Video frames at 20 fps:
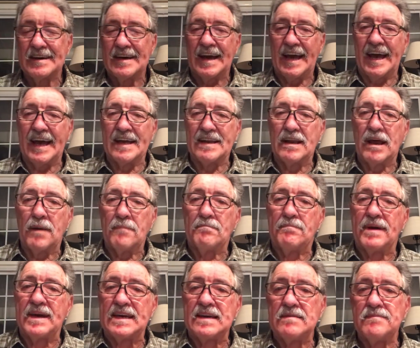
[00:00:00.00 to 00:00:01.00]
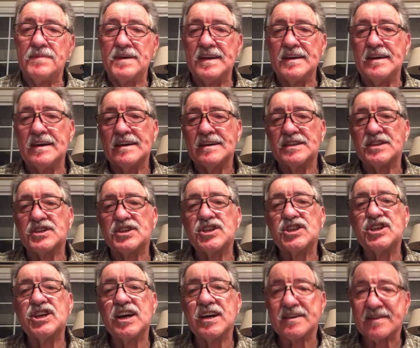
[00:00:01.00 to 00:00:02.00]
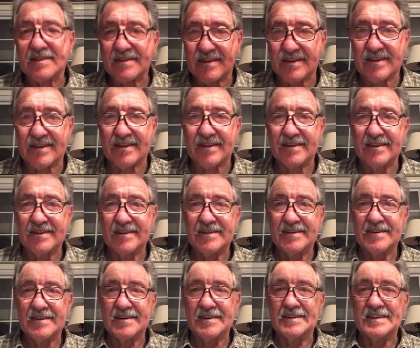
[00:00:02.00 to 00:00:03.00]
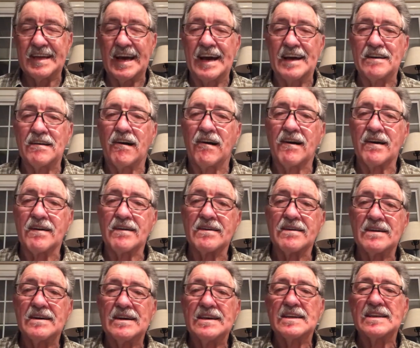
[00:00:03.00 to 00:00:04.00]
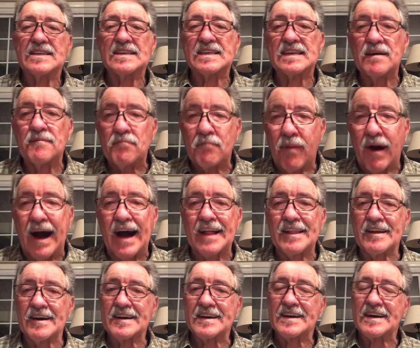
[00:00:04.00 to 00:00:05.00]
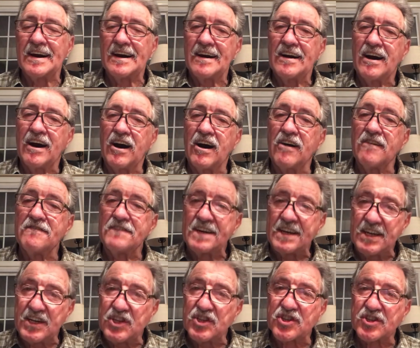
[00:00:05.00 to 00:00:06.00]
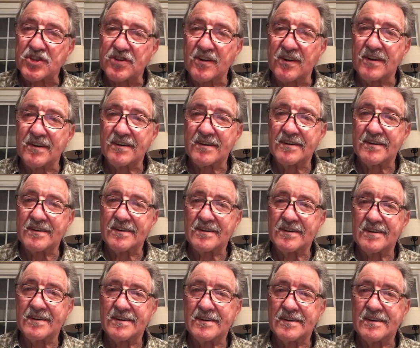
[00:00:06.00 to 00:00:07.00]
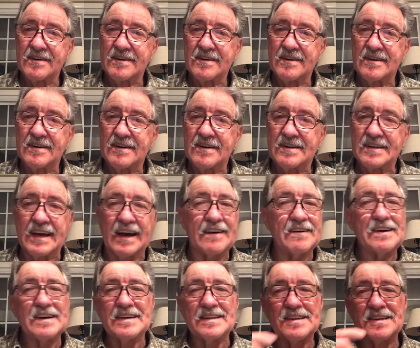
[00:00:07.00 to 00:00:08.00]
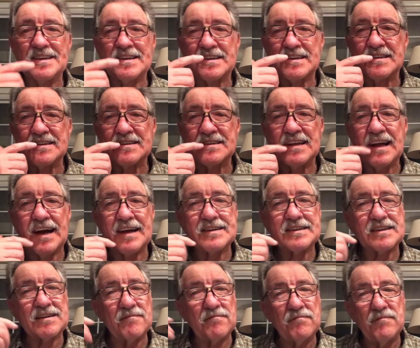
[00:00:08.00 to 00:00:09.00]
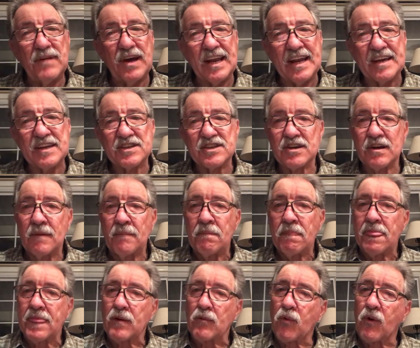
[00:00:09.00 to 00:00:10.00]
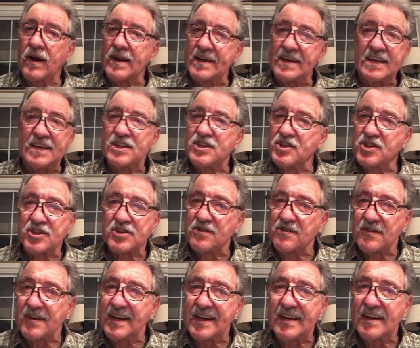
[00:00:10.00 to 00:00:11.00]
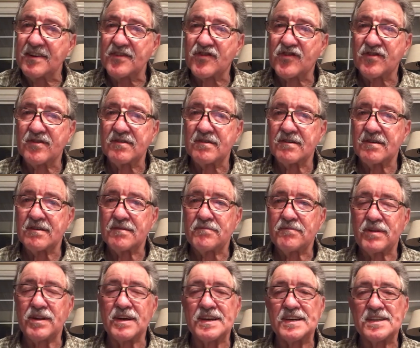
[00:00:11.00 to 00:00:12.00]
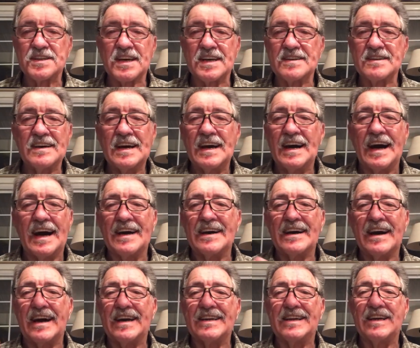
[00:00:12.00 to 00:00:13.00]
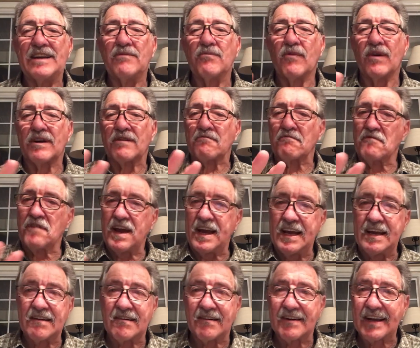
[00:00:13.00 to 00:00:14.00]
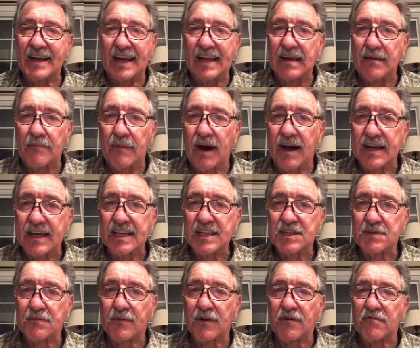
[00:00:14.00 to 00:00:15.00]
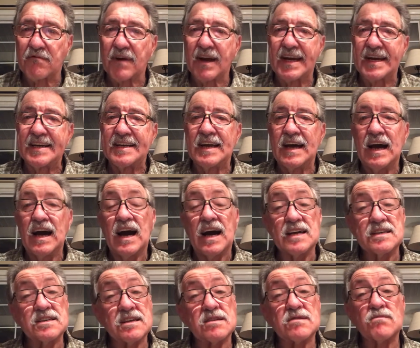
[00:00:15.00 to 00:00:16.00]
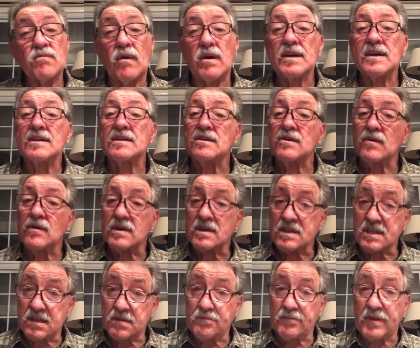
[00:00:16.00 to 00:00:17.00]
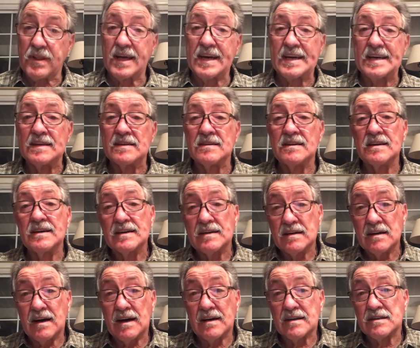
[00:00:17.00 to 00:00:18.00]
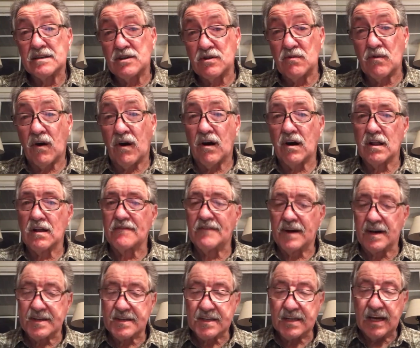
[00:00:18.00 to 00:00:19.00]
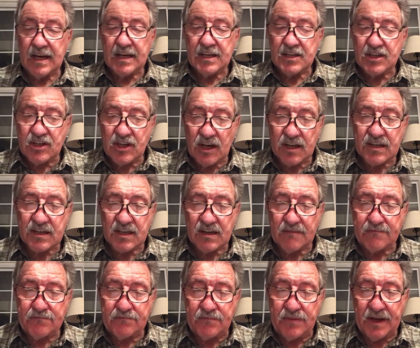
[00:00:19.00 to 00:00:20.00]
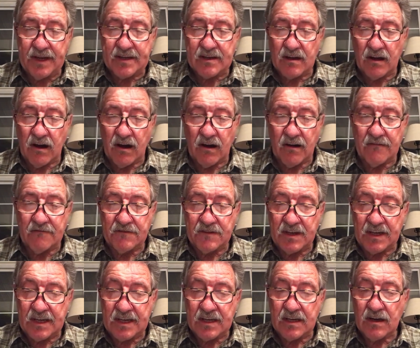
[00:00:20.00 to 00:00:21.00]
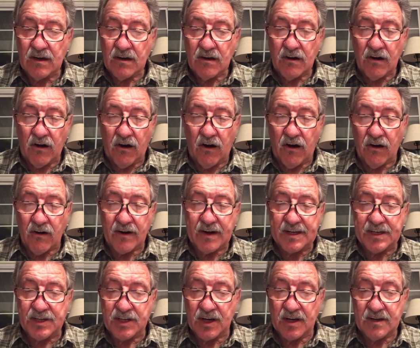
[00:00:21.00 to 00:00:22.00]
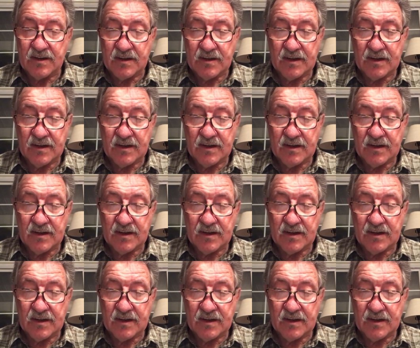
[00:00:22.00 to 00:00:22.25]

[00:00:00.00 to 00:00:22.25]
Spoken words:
and baby chicks that are symbolic of Easter. Now, this does not diminish what Easter is. Please, I didn't want to rain on anybody's parade. I just wanted to explain to all of us just a bit of the origin.